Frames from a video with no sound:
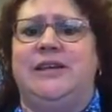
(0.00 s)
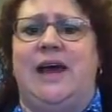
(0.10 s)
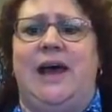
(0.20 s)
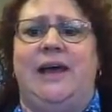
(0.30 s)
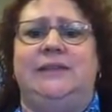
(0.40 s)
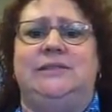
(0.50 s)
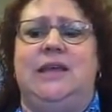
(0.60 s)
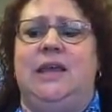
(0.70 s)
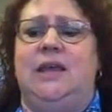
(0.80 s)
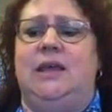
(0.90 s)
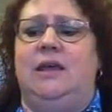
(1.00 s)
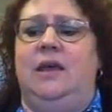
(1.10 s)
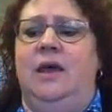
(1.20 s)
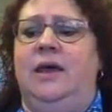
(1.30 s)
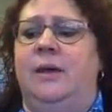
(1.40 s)
dies, he
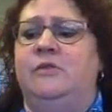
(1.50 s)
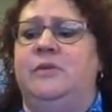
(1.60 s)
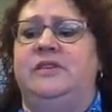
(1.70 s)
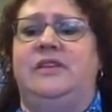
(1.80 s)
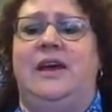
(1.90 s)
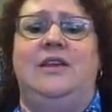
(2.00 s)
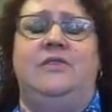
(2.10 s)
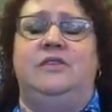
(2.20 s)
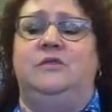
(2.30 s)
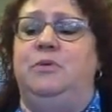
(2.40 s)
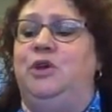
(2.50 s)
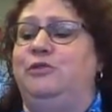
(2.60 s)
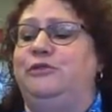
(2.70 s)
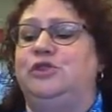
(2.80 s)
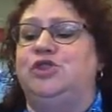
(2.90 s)
comes up with this idea of this
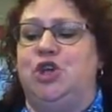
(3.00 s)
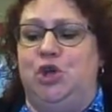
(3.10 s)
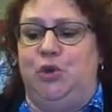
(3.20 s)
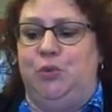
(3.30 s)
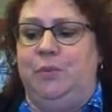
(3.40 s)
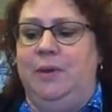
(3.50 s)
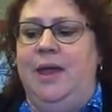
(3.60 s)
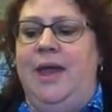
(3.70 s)
beautiful tomb.